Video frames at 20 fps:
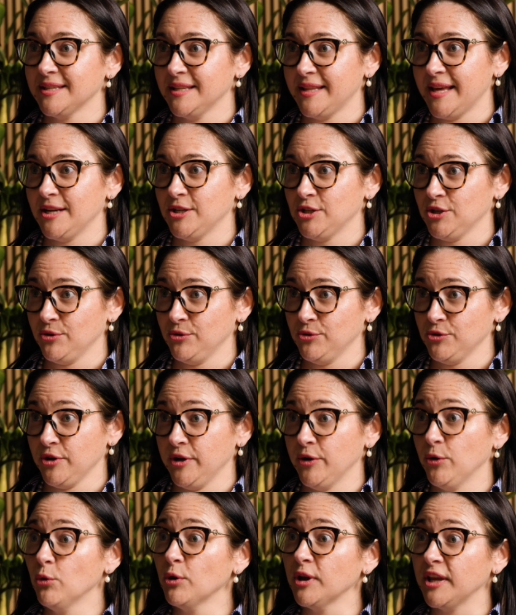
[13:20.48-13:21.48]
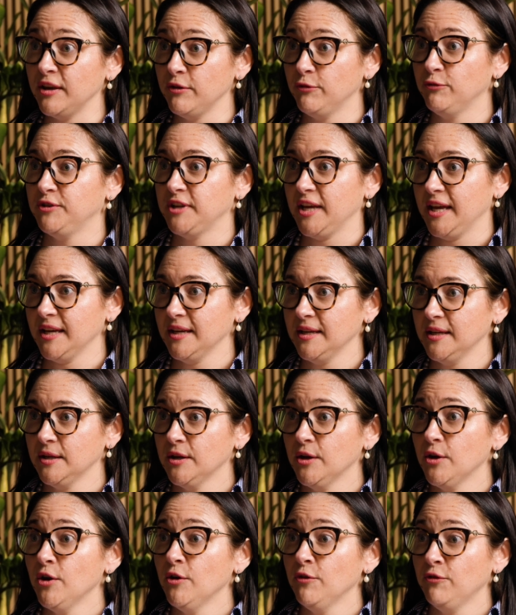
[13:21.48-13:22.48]
to their children or gifting
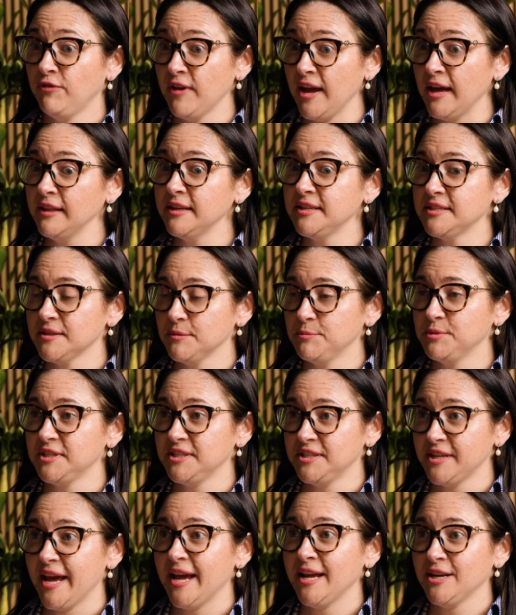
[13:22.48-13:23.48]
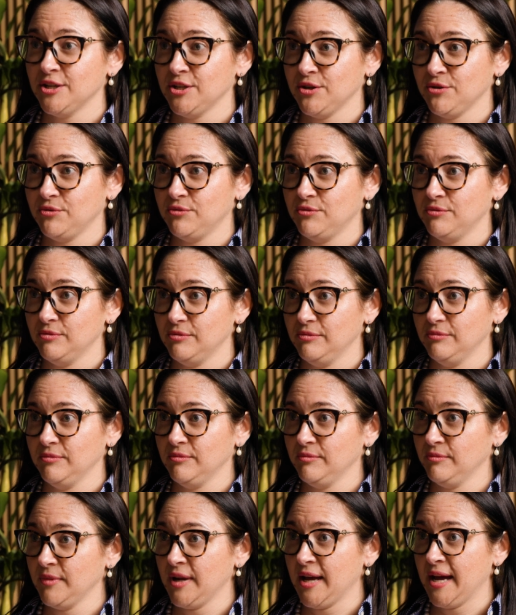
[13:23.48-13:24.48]
fairly substantial
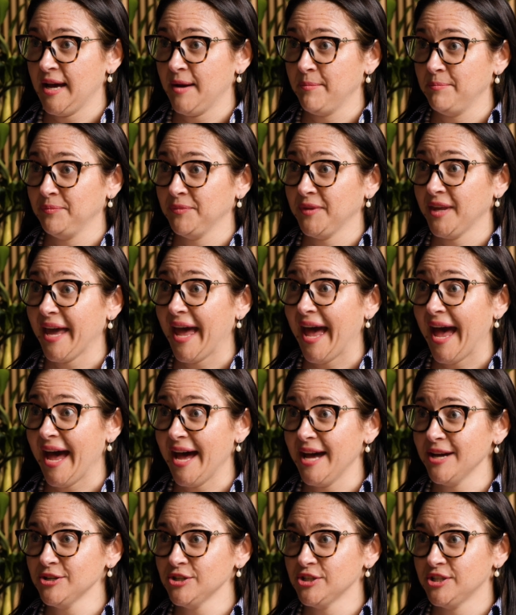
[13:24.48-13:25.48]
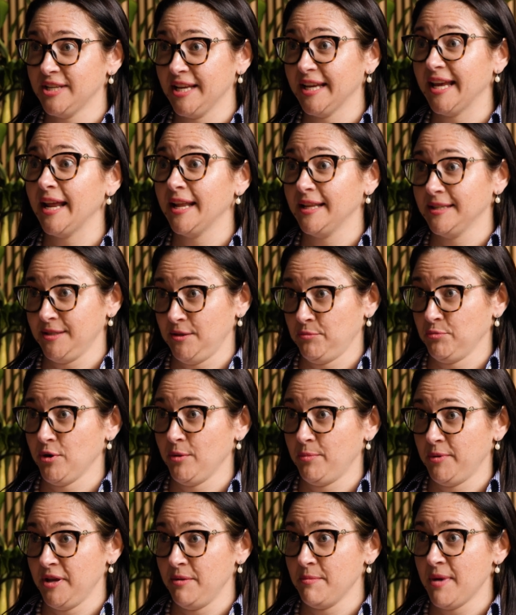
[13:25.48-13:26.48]
cash to get into the
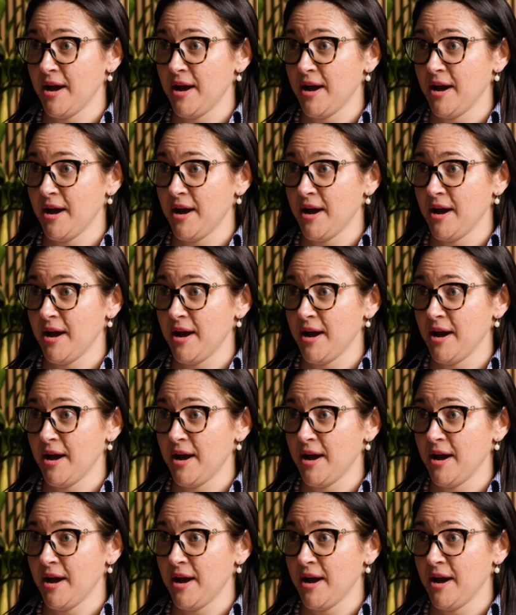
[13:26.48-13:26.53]
property